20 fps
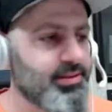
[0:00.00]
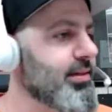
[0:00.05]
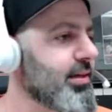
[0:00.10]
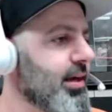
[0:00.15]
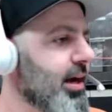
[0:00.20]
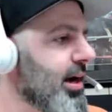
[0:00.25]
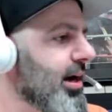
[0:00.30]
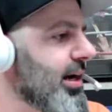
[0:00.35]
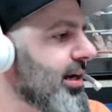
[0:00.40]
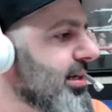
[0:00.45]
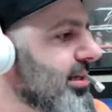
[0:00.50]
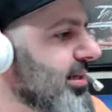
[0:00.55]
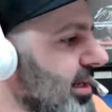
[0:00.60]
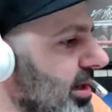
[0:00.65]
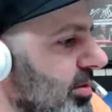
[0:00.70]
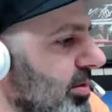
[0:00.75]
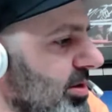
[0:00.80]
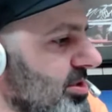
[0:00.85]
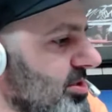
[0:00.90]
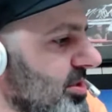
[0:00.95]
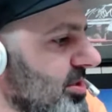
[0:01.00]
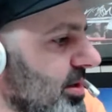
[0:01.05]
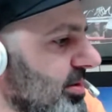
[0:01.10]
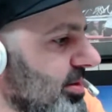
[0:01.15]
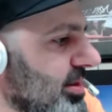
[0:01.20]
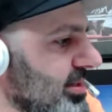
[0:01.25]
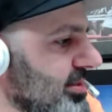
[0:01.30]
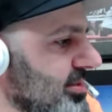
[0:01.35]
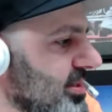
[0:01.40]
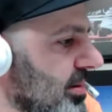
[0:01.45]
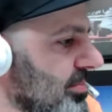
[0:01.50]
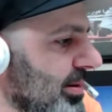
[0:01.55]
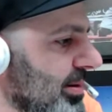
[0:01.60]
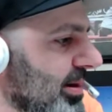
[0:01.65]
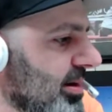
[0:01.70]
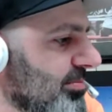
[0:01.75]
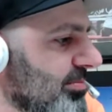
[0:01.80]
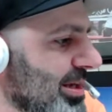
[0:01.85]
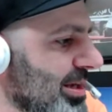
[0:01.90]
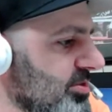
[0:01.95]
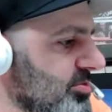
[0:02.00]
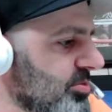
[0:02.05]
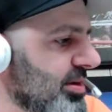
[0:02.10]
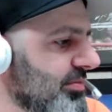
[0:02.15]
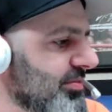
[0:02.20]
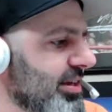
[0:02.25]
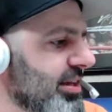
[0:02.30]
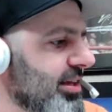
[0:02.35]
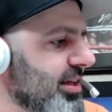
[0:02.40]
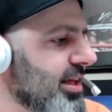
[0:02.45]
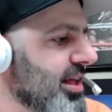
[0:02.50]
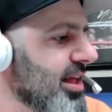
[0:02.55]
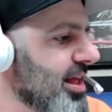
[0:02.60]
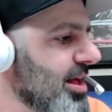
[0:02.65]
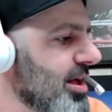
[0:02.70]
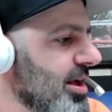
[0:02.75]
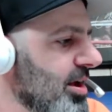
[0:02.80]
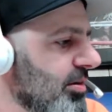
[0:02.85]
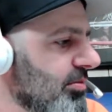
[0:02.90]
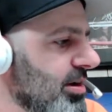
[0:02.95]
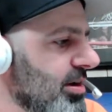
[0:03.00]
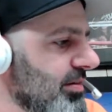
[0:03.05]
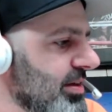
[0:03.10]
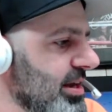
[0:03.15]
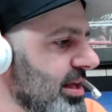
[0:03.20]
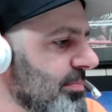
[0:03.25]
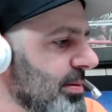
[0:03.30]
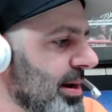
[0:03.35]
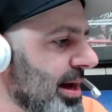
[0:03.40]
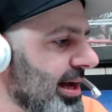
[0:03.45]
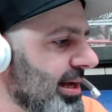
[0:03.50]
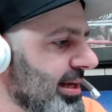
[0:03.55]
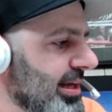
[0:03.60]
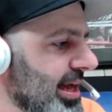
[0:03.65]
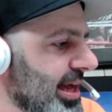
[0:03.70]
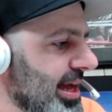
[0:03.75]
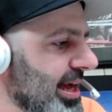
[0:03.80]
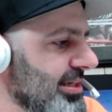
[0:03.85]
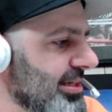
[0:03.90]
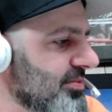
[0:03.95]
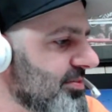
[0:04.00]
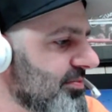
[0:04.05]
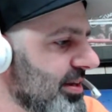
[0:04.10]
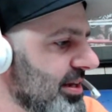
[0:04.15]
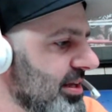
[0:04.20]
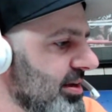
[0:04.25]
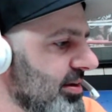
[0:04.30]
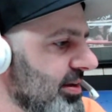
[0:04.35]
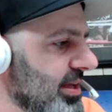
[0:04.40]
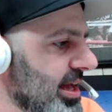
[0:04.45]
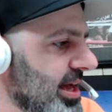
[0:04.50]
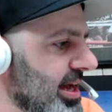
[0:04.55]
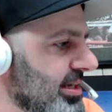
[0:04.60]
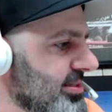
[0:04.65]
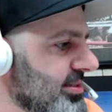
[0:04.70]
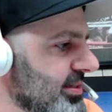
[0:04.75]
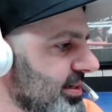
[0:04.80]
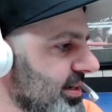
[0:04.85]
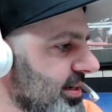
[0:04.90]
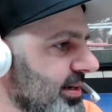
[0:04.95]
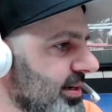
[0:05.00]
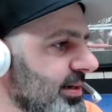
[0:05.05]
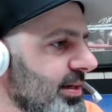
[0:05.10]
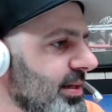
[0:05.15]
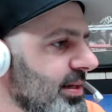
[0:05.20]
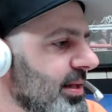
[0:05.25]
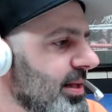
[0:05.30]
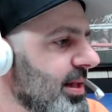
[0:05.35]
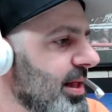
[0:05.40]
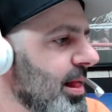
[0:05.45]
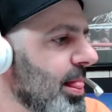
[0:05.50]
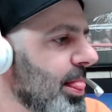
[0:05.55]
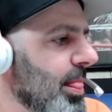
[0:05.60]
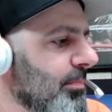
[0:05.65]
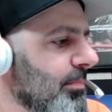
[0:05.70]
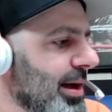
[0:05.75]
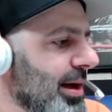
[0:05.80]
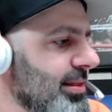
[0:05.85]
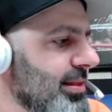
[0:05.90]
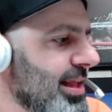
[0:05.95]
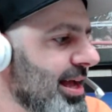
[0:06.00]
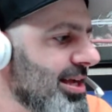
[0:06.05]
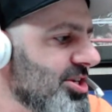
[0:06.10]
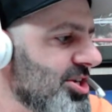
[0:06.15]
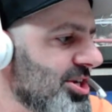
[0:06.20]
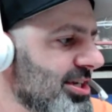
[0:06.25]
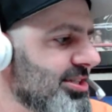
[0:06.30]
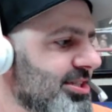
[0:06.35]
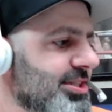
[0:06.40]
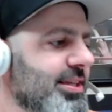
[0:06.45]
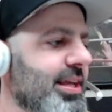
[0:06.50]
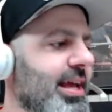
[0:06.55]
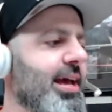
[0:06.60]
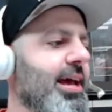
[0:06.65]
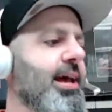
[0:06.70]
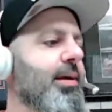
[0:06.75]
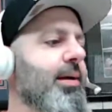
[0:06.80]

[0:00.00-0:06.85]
All right. I don't want to slow things up here. It makes riveting podcasts, video casts here. But Netchis, yeah,